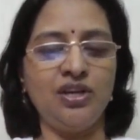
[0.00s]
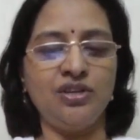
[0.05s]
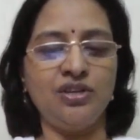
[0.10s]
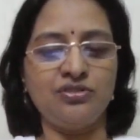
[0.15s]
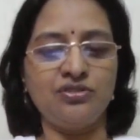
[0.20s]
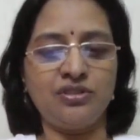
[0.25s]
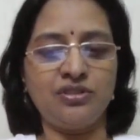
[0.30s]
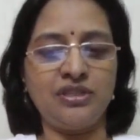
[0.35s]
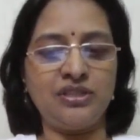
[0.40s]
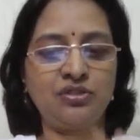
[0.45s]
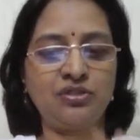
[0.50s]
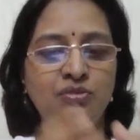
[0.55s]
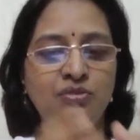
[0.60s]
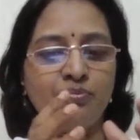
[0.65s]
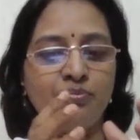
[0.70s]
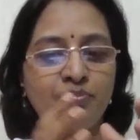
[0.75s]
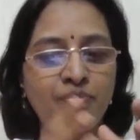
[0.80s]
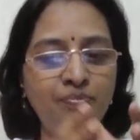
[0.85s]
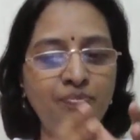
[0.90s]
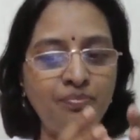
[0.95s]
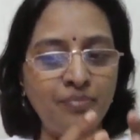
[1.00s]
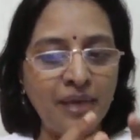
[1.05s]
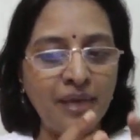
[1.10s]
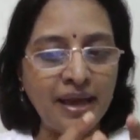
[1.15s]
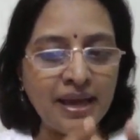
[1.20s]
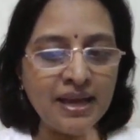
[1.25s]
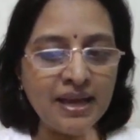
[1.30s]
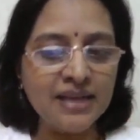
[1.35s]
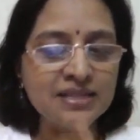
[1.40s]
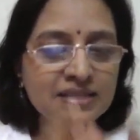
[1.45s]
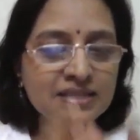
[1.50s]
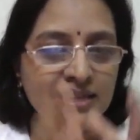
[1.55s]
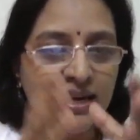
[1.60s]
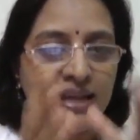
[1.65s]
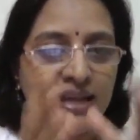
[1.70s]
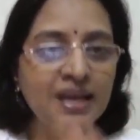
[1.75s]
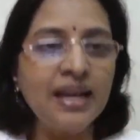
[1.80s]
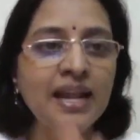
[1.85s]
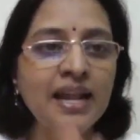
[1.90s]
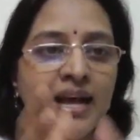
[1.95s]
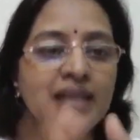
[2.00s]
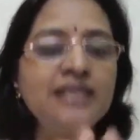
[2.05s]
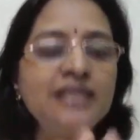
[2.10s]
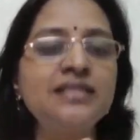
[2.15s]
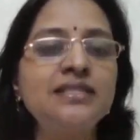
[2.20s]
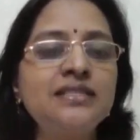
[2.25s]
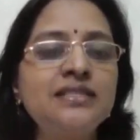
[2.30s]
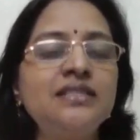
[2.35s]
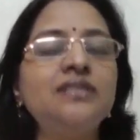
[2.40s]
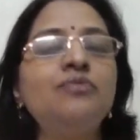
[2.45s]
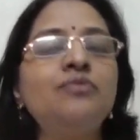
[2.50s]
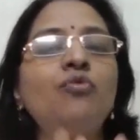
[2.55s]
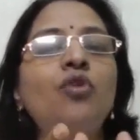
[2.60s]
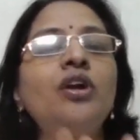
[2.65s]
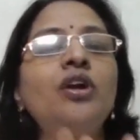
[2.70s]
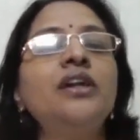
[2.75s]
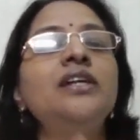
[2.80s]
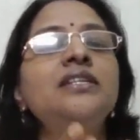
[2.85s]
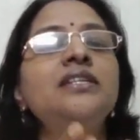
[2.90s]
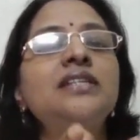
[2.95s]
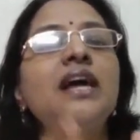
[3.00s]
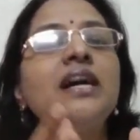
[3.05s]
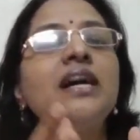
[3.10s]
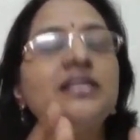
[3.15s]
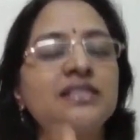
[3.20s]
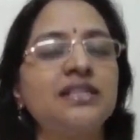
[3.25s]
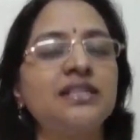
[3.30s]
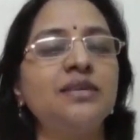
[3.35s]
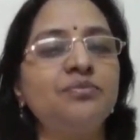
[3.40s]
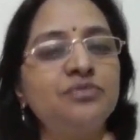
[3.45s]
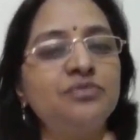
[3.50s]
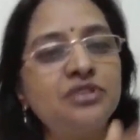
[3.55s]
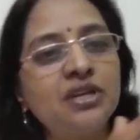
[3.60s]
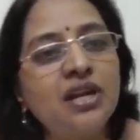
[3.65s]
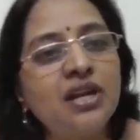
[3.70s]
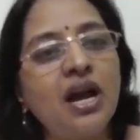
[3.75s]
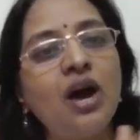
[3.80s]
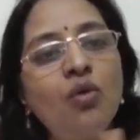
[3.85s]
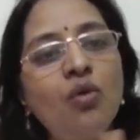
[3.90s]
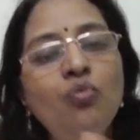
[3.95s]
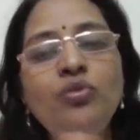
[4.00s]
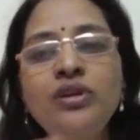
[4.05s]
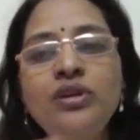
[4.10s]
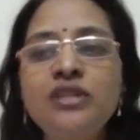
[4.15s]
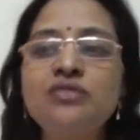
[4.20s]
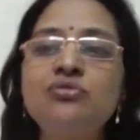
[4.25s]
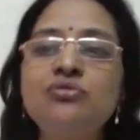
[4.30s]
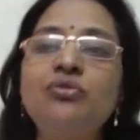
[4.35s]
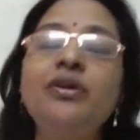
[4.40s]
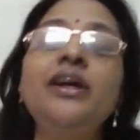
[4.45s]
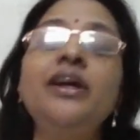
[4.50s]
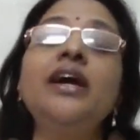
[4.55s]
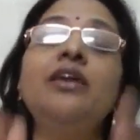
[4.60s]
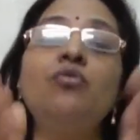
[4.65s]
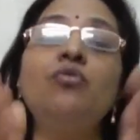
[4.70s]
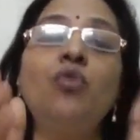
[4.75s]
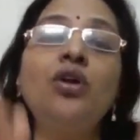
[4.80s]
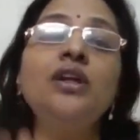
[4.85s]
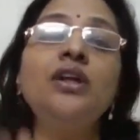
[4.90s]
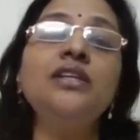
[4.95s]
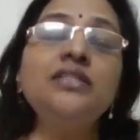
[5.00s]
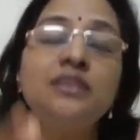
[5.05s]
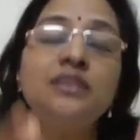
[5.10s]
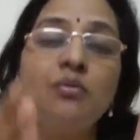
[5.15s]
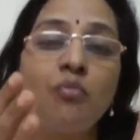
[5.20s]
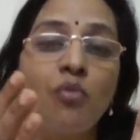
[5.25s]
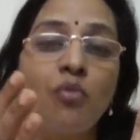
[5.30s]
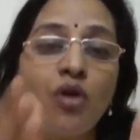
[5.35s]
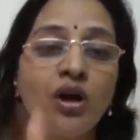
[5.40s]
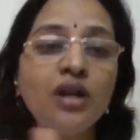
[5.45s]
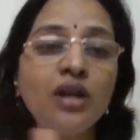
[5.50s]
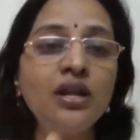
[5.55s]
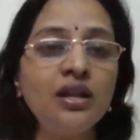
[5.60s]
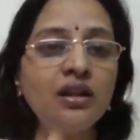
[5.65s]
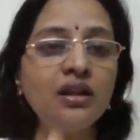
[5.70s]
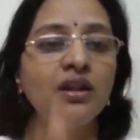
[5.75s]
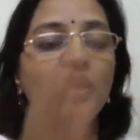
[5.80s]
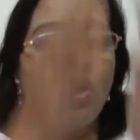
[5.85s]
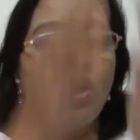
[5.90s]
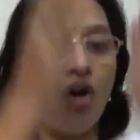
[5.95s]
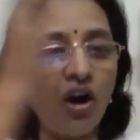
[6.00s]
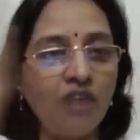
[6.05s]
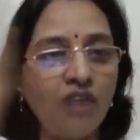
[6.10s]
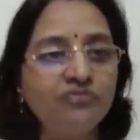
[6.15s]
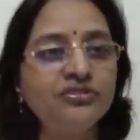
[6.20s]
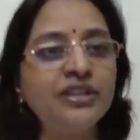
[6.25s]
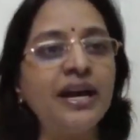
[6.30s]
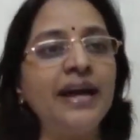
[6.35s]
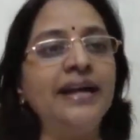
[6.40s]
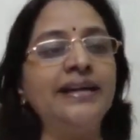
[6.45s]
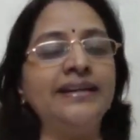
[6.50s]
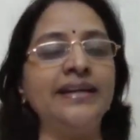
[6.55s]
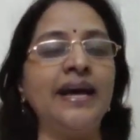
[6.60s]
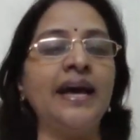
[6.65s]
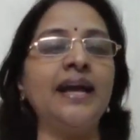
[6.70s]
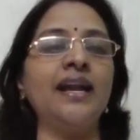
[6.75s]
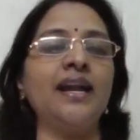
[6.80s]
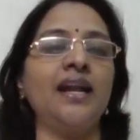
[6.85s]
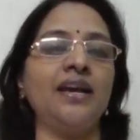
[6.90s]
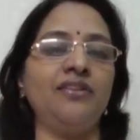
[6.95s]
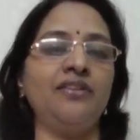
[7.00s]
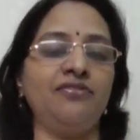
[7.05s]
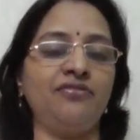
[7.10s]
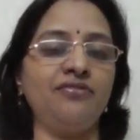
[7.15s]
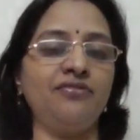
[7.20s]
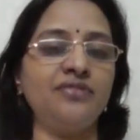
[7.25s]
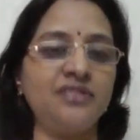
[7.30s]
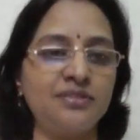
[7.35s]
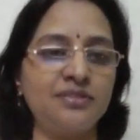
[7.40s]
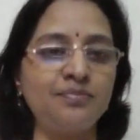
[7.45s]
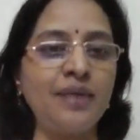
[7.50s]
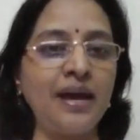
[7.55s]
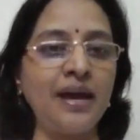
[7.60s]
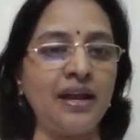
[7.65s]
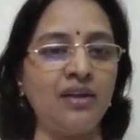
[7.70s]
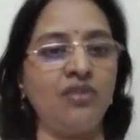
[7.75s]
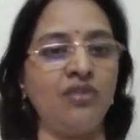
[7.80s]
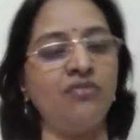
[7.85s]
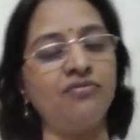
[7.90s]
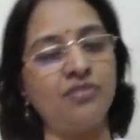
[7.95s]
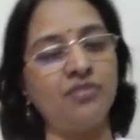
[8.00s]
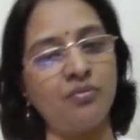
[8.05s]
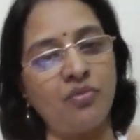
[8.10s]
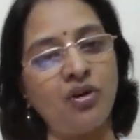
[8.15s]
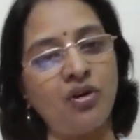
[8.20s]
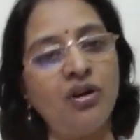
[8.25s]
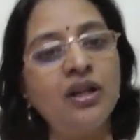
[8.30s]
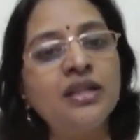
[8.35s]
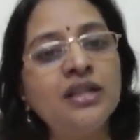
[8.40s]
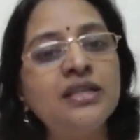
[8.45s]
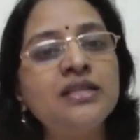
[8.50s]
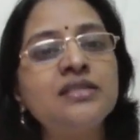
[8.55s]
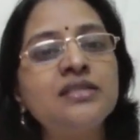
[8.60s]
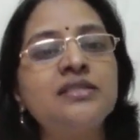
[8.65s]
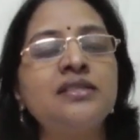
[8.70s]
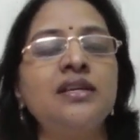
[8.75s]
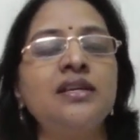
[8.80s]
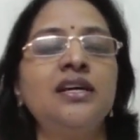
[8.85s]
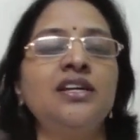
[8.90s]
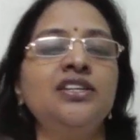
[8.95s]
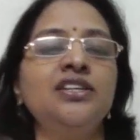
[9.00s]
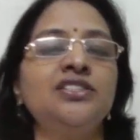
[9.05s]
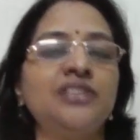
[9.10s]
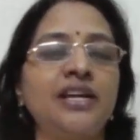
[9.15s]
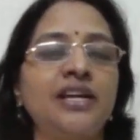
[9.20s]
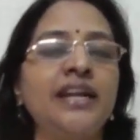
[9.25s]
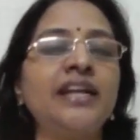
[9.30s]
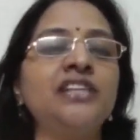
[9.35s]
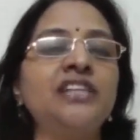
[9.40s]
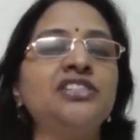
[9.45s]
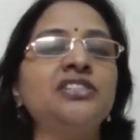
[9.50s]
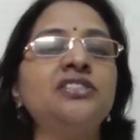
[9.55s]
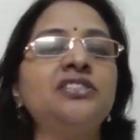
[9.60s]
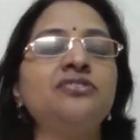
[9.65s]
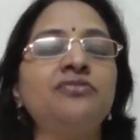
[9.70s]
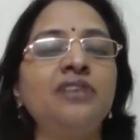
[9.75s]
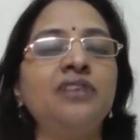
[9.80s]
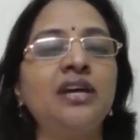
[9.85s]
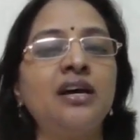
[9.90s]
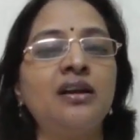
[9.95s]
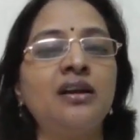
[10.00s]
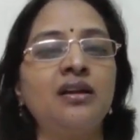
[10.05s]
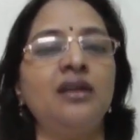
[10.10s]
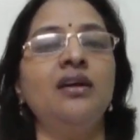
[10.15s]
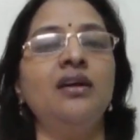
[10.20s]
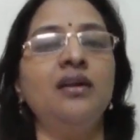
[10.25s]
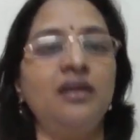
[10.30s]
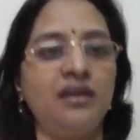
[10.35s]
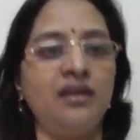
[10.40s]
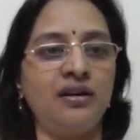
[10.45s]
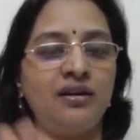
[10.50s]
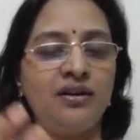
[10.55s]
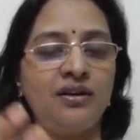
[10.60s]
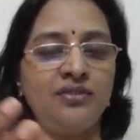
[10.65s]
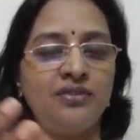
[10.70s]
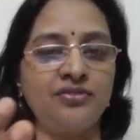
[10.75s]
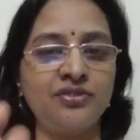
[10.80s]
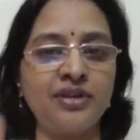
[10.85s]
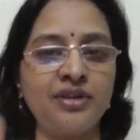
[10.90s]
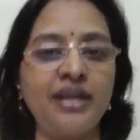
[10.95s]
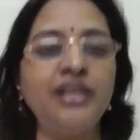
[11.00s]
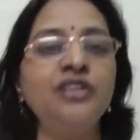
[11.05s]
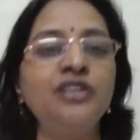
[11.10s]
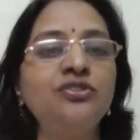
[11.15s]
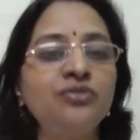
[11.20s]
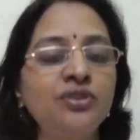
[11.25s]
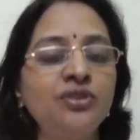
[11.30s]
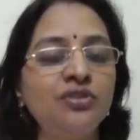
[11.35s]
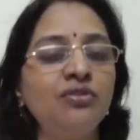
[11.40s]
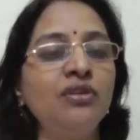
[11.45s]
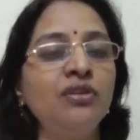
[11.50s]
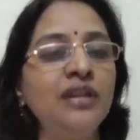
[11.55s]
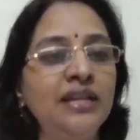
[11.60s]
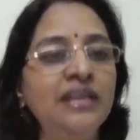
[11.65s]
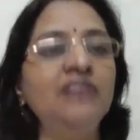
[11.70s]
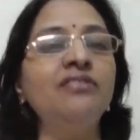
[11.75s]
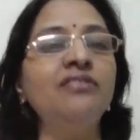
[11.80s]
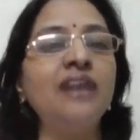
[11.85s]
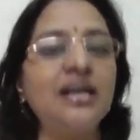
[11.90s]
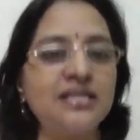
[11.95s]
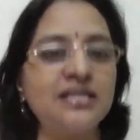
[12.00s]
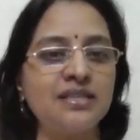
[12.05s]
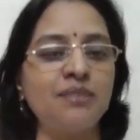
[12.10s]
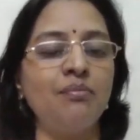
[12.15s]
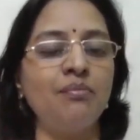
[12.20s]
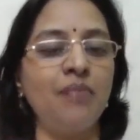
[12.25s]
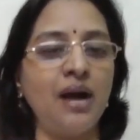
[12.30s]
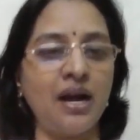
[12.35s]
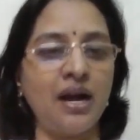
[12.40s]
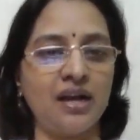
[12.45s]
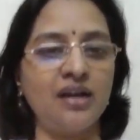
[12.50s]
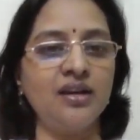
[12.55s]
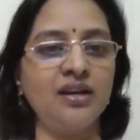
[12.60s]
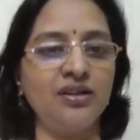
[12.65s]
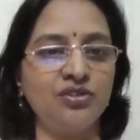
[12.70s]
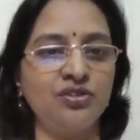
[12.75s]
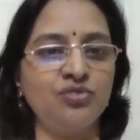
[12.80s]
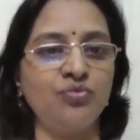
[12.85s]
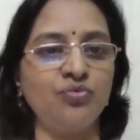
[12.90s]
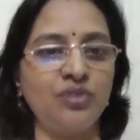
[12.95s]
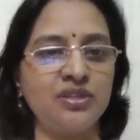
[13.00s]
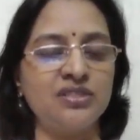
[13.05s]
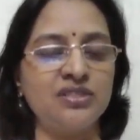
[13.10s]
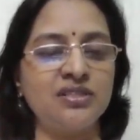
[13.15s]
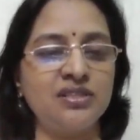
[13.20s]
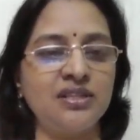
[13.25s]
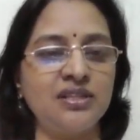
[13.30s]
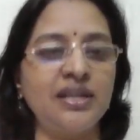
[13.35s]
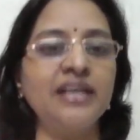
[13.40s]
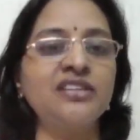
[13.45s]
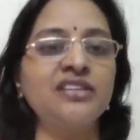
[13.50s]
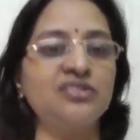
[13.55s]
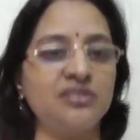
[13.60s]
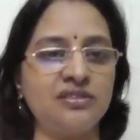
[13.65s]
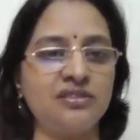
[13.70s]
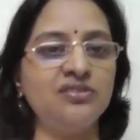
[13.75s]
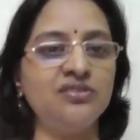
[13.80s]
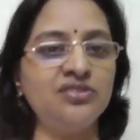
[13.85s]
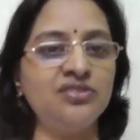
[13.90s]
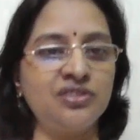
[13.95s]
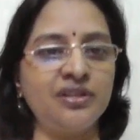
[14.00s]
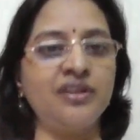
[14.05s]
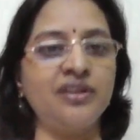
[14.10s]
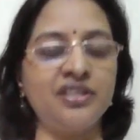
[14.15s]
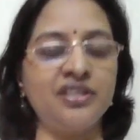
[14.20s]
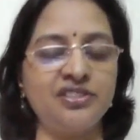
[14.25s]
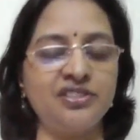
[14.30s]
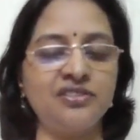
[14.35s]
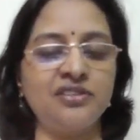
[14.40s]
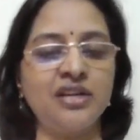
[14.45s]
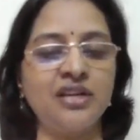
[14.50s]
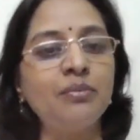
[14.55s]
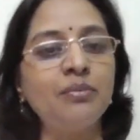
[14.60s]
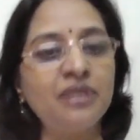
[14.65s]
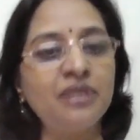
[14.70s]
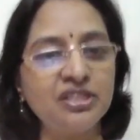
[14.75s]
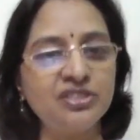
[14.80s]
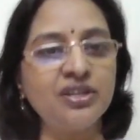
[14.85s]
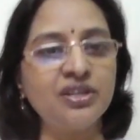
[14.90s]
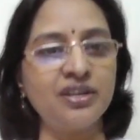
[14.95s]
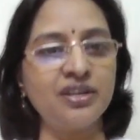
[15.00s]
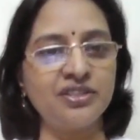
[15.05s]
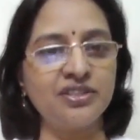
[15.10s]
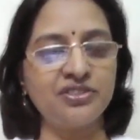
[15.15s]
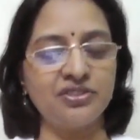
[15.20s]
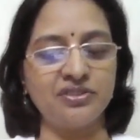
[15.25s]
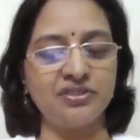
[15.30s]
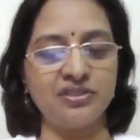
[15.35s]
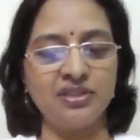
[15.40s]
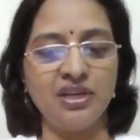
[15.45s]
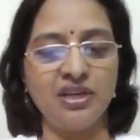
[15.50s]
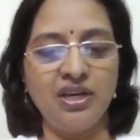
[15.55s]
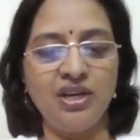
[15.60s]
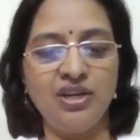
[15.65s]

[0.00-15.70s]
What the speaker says: So to make us realize what is our scripture, how it is going, and what is the moral of the entire lifespan from all these generations we are trying to leave as a mark towards the next generation, coming generations.